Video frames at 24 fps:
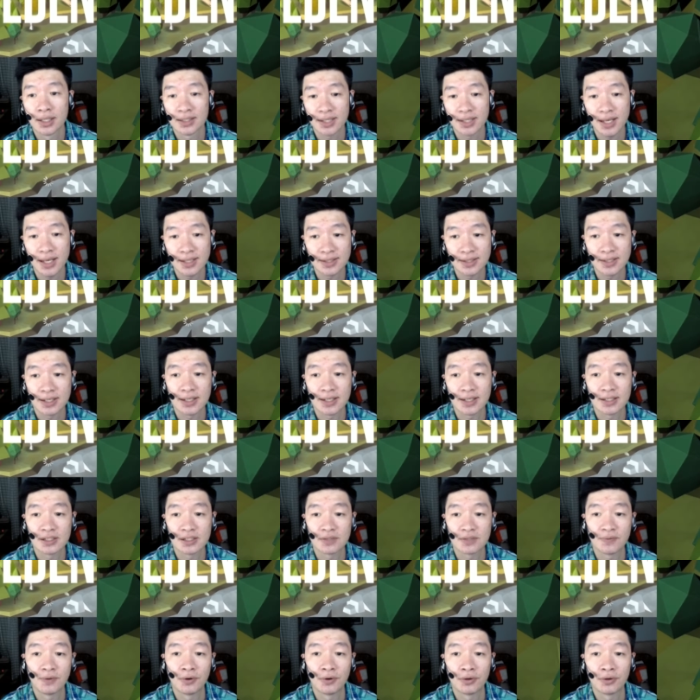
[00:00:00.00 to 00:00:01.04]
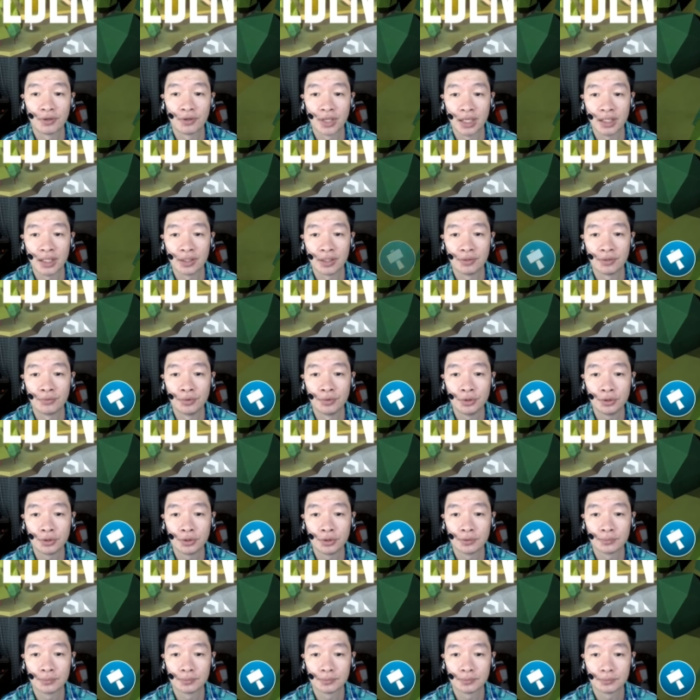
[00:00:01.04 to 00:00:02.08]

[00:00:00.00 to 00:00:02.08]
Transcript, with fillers: 10 seconds for getting the wood.